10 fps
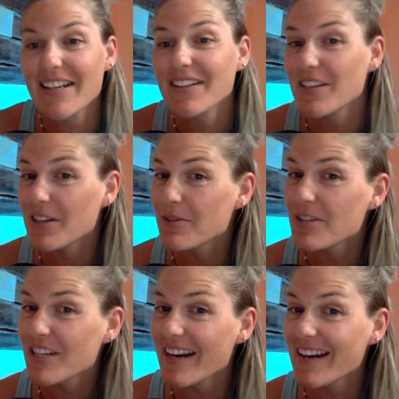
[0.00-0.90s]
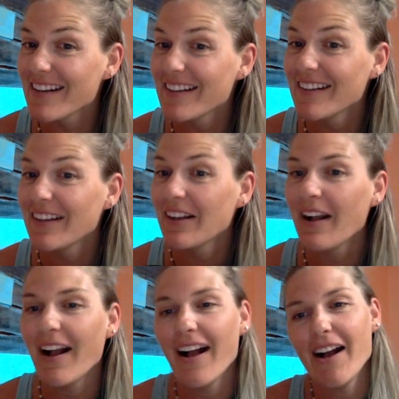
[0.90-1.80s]
Do you share?
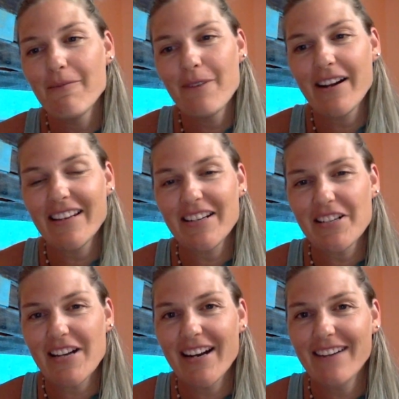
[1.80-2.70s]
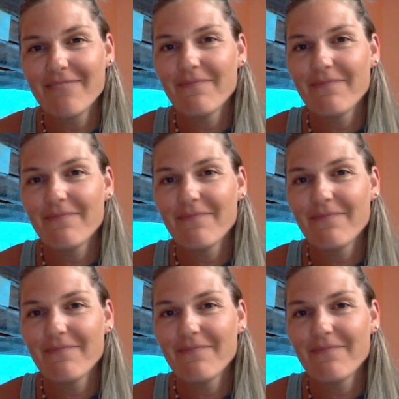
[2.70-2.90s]
I'm ready to share.